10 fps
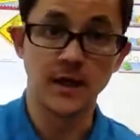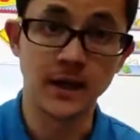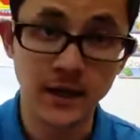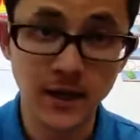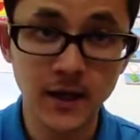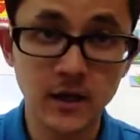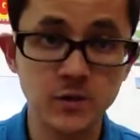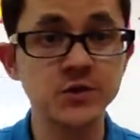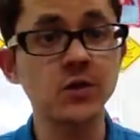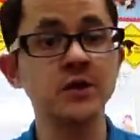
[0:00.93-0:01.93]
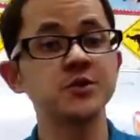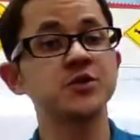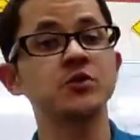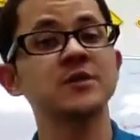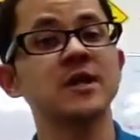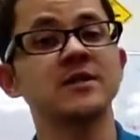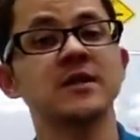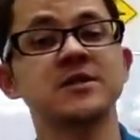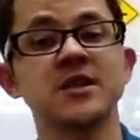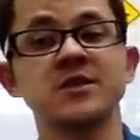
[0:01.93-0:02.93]
Hey, hey, hey, what's going on YouTube?
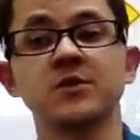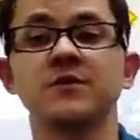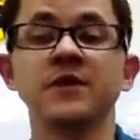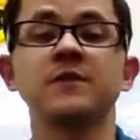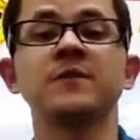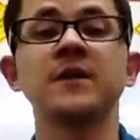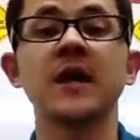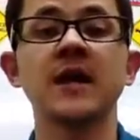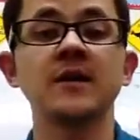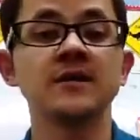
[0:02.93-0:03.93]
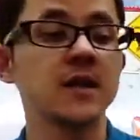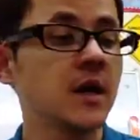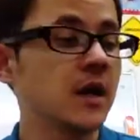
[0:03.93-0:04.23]
TakaTanaka down with the video for you guys.